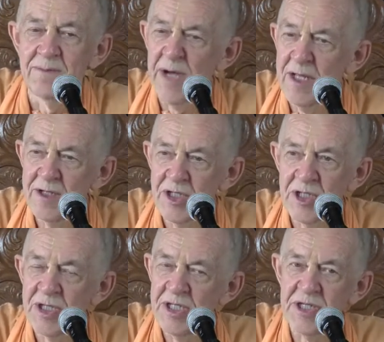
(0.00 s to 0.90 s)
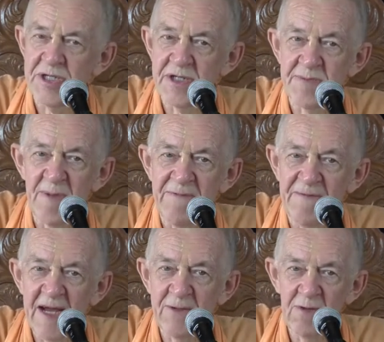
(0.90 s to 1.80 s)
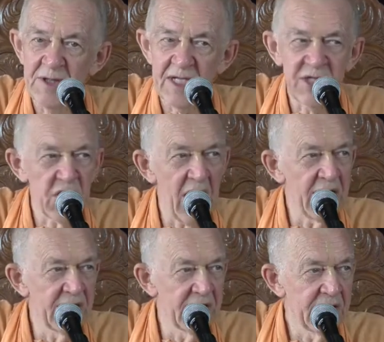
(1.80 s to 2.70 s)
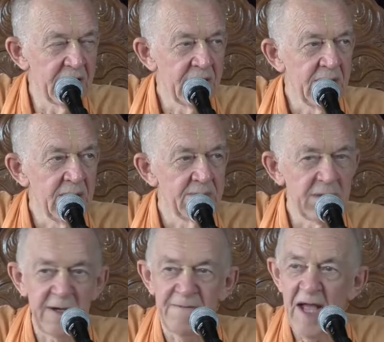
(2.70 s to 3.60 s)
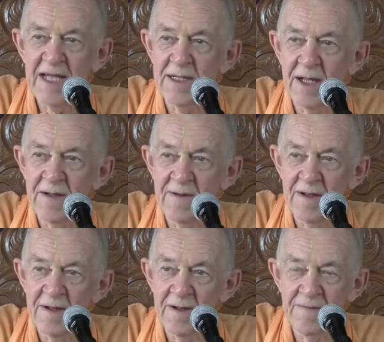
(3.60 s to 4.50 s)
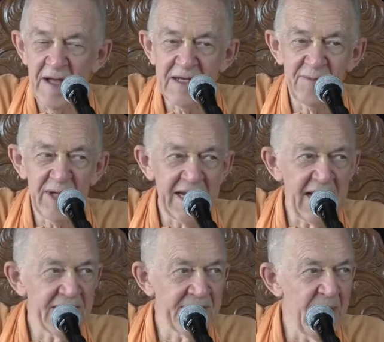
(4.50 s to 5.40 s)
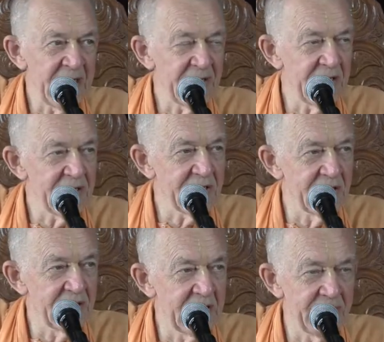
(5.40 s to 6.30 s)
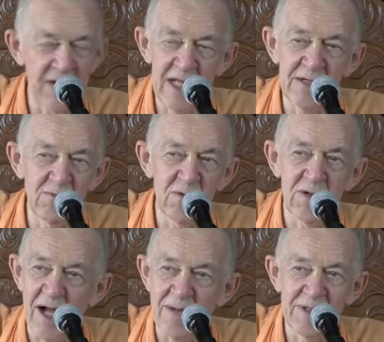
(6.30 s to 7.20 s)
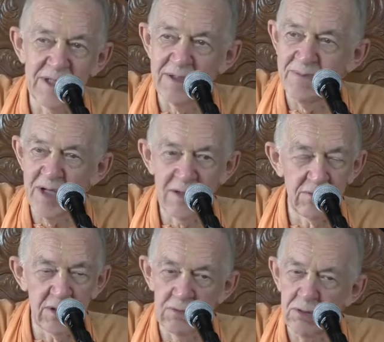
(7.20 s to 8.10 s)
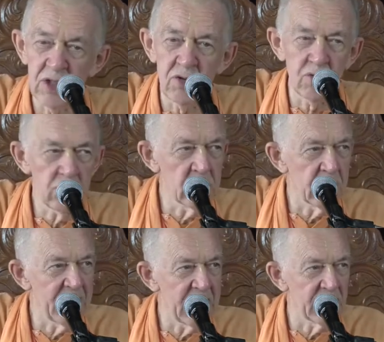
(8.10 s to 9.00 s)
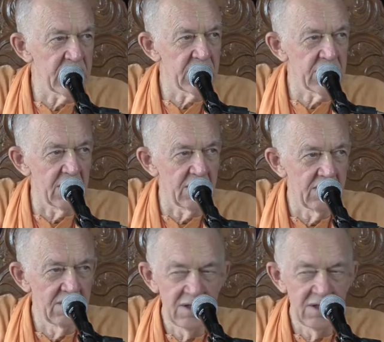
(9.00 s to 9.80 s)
Brothers and sisters may fight with each other, but if, any, if anybody gets my sister, the brother will come and the brother will, what are you doing to my sister?